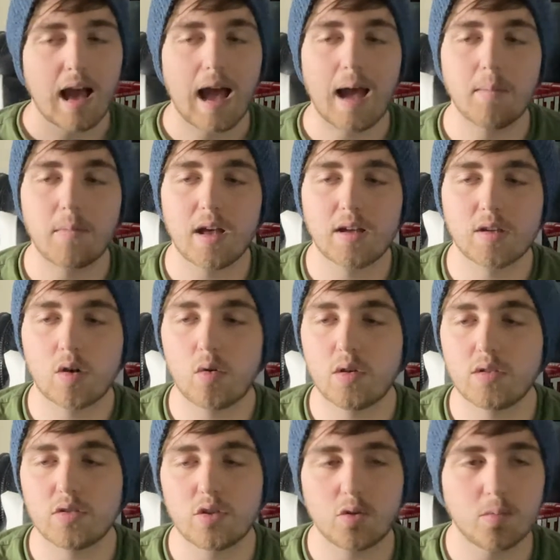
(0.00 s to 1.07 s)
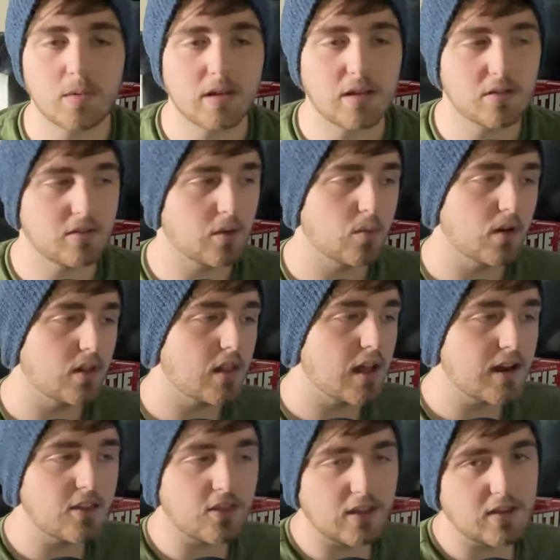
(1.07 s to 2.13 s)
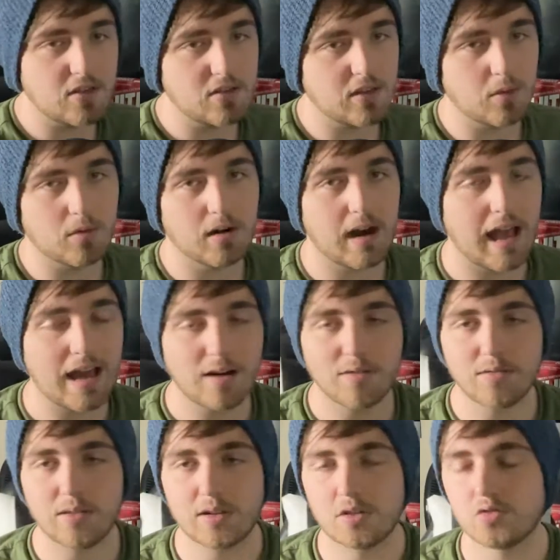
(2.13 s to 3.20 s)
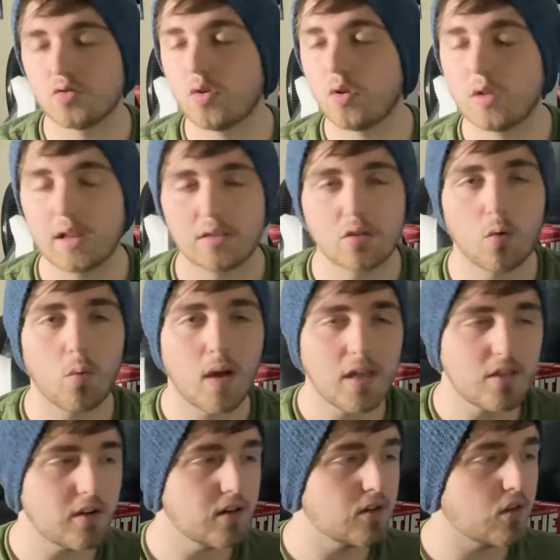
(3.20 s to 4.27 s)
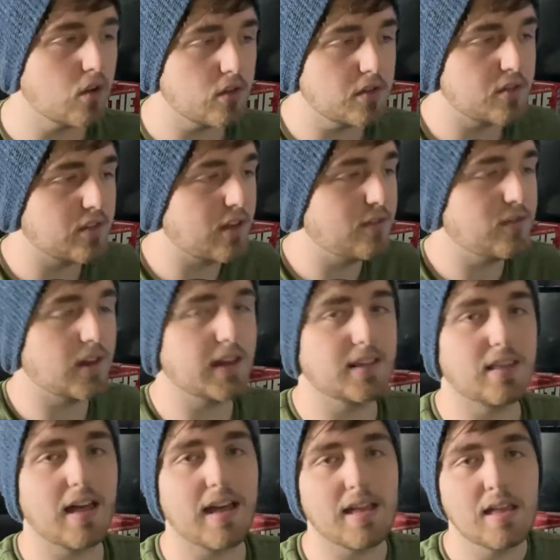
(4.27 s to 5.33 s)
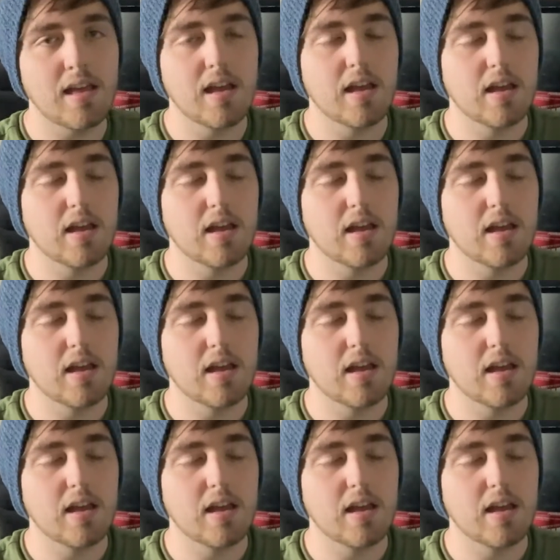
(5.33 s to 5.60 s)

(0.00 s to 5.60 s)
I'm not going to, because there were a lot of things that were out of the control, like the weather and all the stuff like that.